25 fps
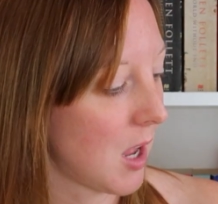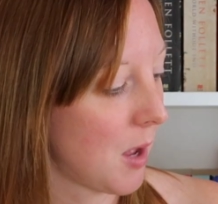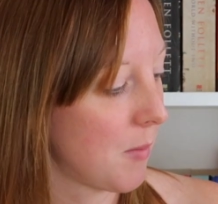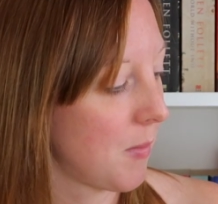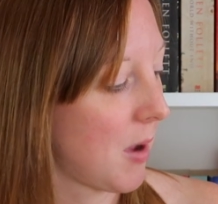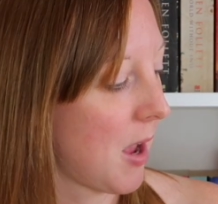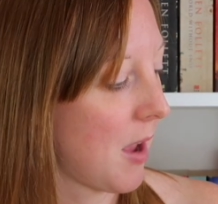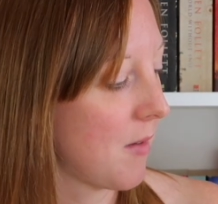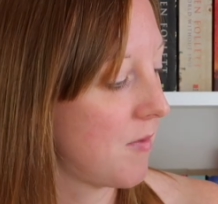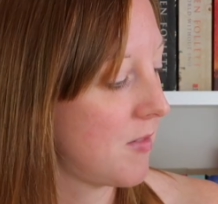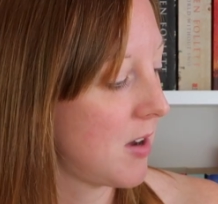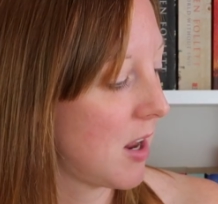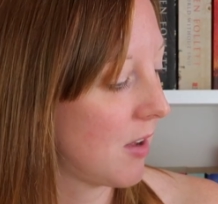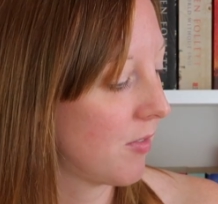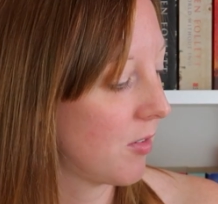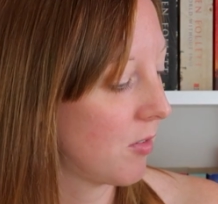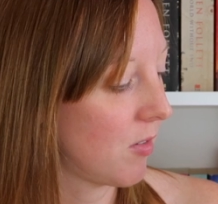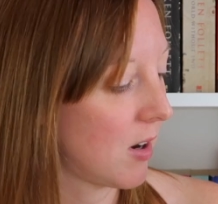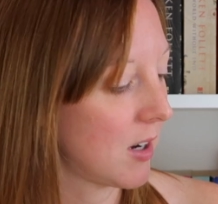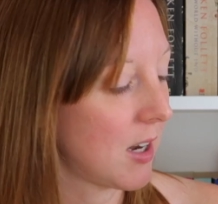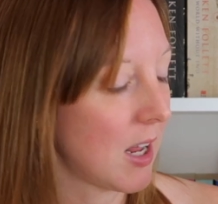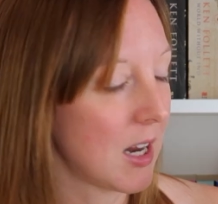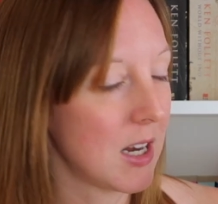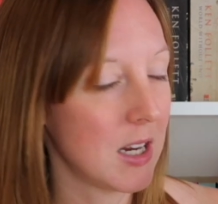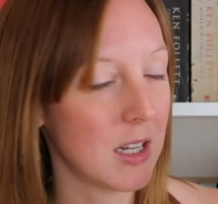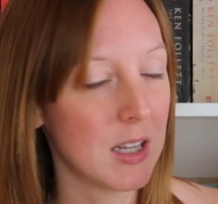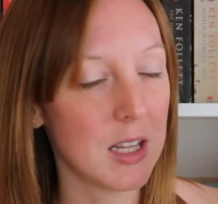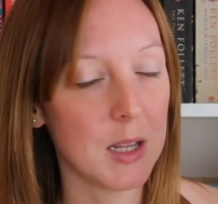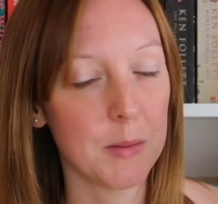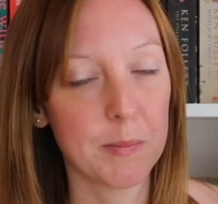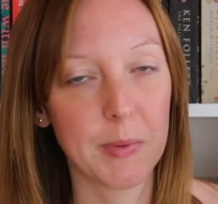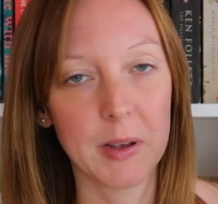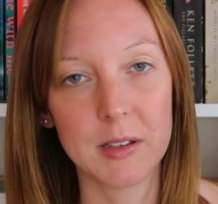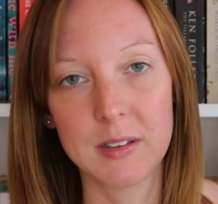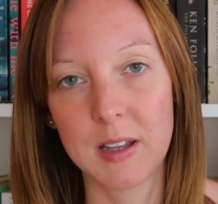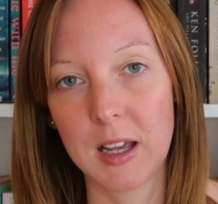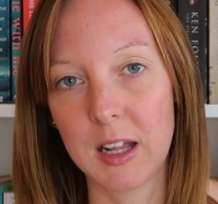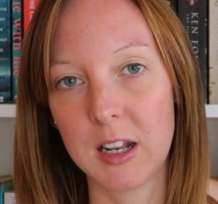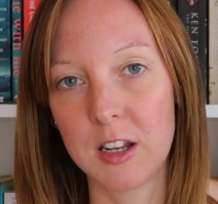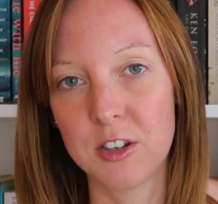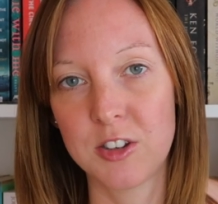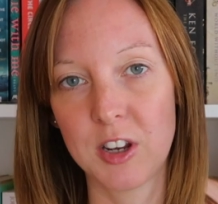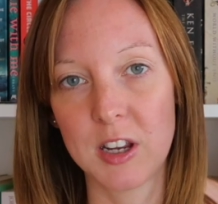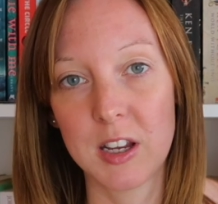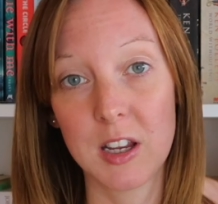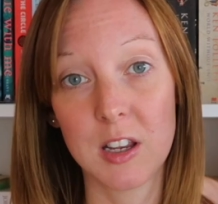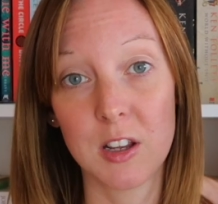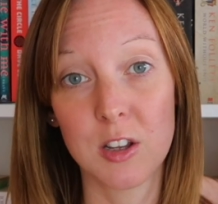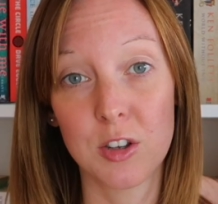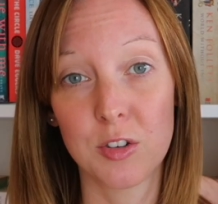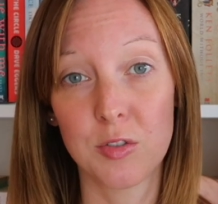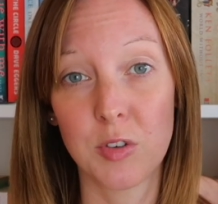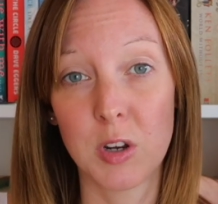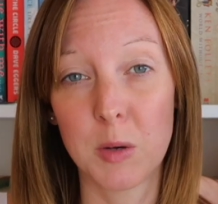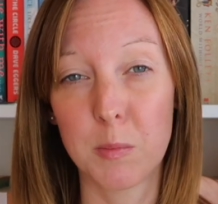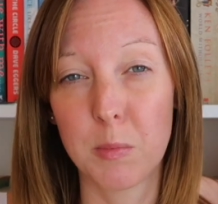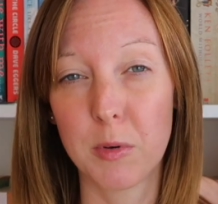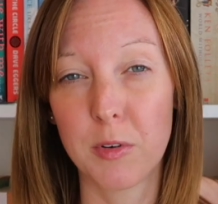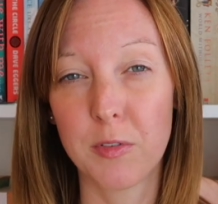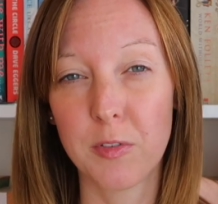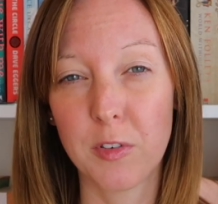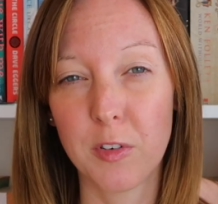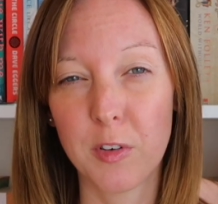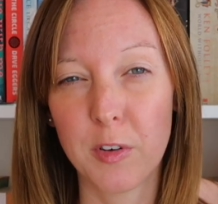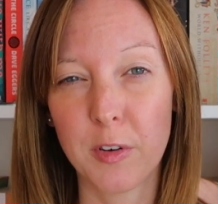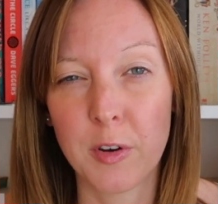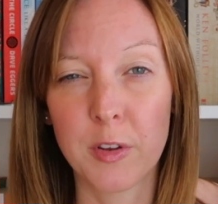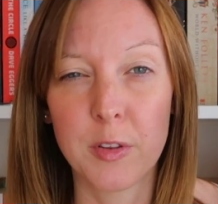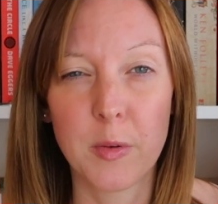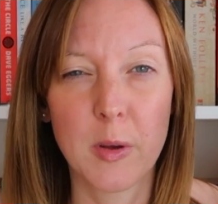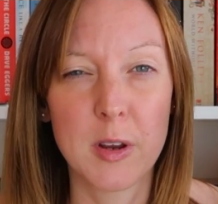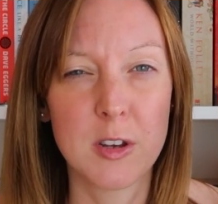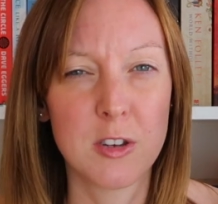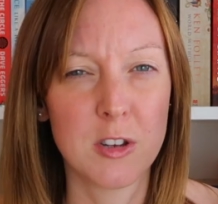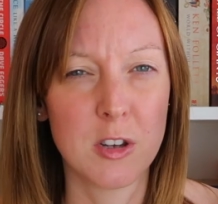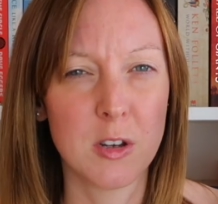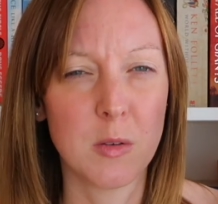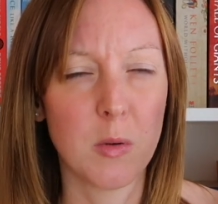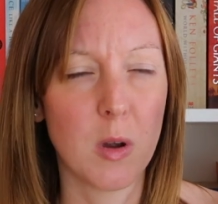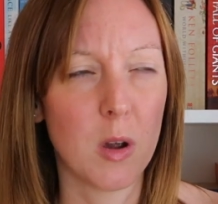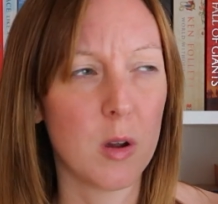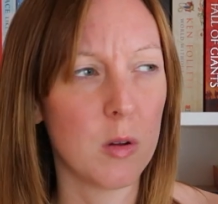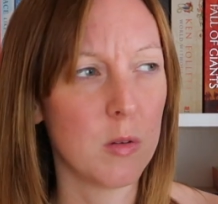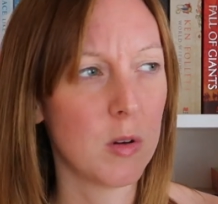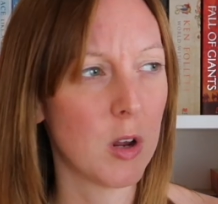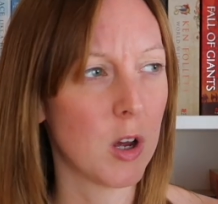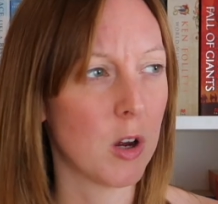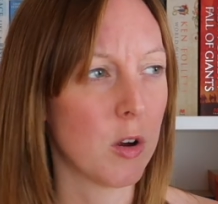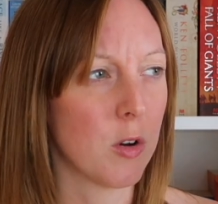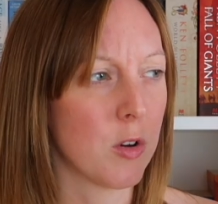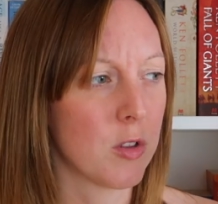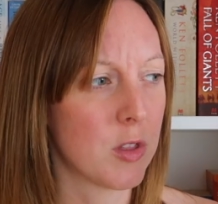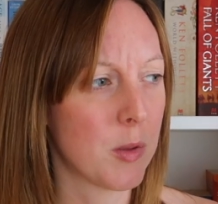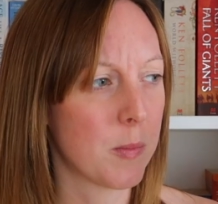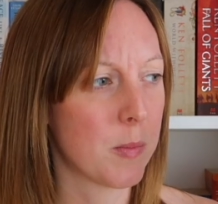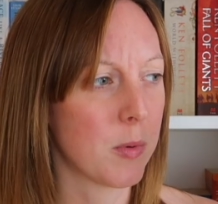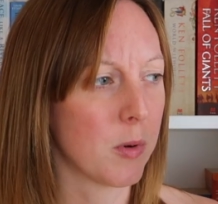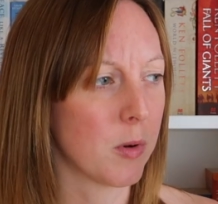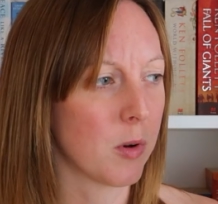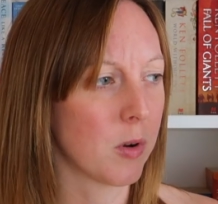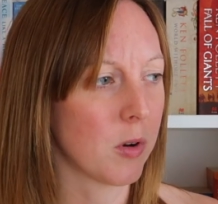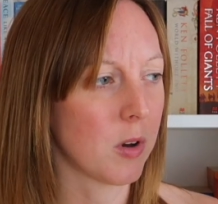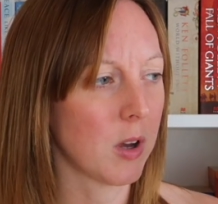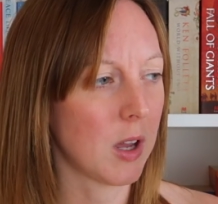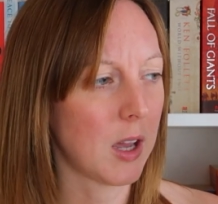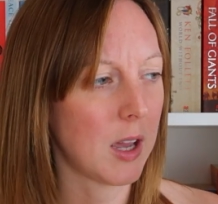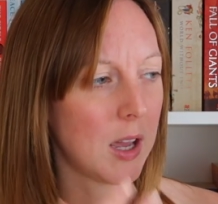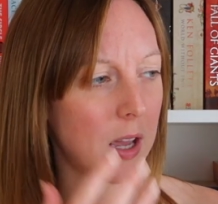Um, I've never read anything by Taylor Jenkins Reid before, although I do own her other book.